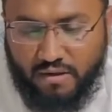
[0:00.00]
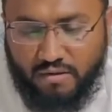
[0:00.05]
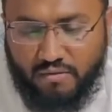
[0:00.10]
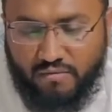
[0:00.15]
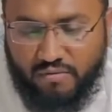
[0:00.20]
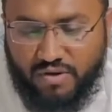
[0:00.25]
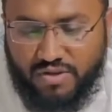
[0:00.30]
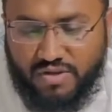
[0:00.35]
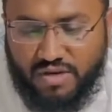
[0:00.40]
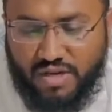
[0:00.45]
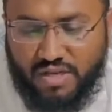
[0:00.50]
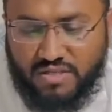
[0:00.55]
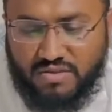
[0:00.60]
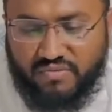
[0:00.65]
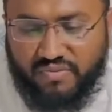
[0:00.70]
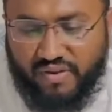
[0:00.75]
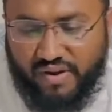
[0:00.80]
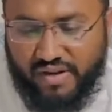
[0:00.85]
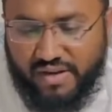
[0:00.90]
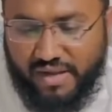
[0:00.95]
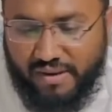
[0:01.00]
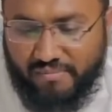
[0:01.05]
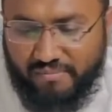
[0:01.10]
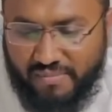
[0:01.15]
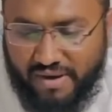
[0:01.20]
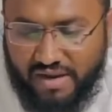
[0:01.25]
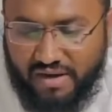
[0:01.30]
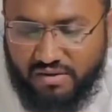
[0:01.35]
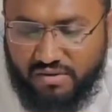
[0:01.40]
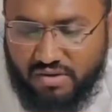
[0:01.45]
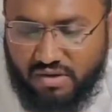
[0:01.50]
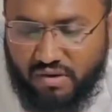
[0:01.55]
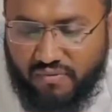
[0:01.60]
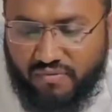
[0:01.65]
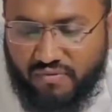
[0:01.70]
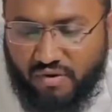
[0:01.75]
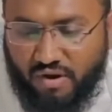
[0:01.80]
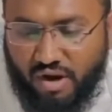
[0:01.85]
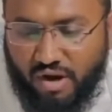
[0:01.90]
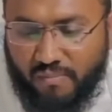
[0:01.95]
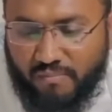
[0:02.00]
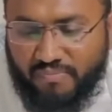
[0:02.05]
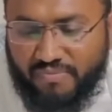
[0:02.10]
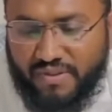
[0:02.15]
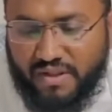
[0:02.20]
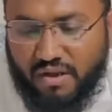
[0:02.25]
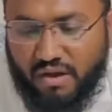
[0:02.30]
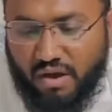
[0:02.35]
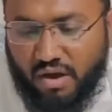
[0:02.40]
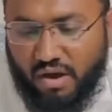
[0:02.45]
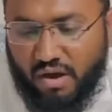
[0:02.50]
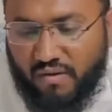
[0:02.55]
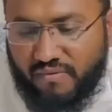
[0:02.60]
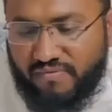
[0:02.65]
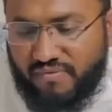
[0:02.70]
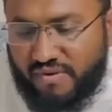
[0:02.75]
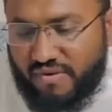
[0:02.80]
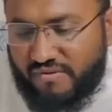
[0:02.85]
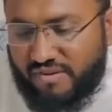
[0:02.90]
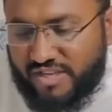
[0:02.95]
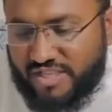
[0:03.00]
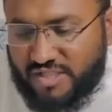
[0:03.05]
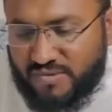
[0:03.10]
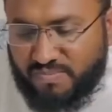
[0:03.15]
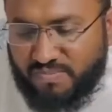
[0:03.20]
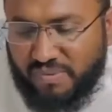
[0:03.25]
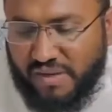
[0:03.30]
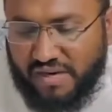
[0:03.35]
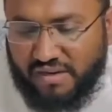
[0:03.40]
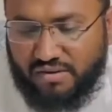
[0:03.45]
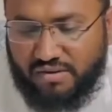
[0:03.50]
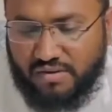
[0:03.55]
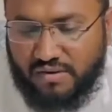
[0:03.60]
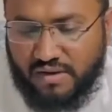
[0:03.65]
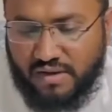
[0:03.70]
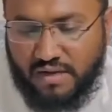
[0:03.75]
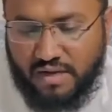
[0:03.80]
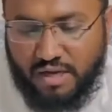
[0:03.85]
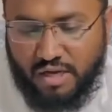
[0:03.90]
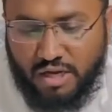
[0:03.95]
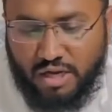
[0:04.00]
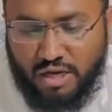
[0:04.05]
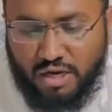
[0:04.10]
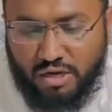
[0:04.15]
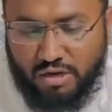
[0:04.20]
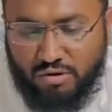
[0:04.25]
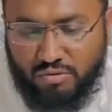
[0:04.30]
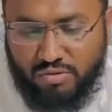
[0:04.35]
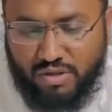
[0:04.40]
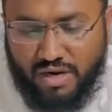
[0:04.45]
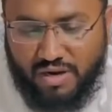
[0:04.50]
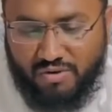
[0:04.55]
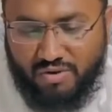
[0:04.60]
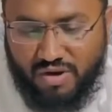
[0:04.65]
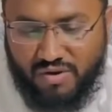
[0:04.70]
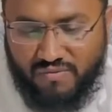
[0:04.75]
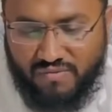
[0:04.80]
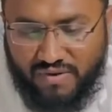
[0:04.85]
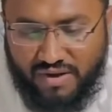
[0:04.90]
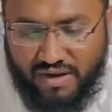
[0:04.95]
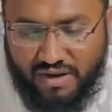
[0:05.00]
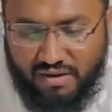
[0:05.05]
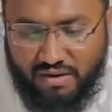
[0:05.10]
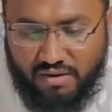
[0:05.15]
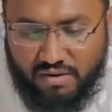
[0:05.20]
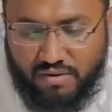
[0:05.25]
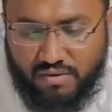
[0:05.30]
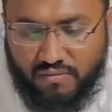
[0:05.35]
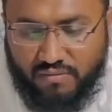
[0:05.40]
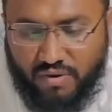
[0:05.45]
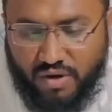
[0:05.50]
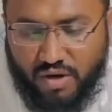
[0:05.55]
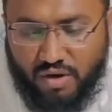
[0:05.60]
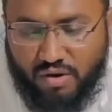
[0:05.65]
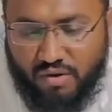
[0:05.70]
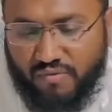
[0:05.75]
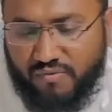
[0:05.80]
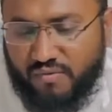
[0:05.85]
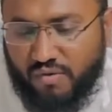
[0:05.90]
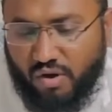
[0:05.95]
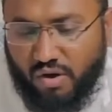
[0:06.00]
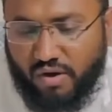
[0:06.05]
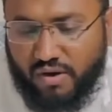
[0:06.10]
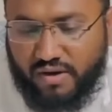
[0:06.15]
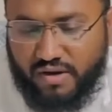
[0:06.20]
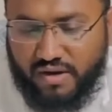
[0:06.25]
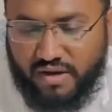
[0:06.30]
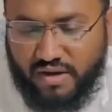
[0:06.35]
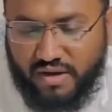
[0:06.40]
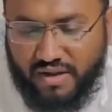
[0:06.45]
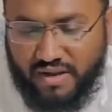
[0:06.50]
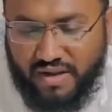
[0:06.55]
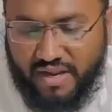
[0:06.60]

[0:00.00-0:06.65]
which is fundamental from of respect to the revealed word of God.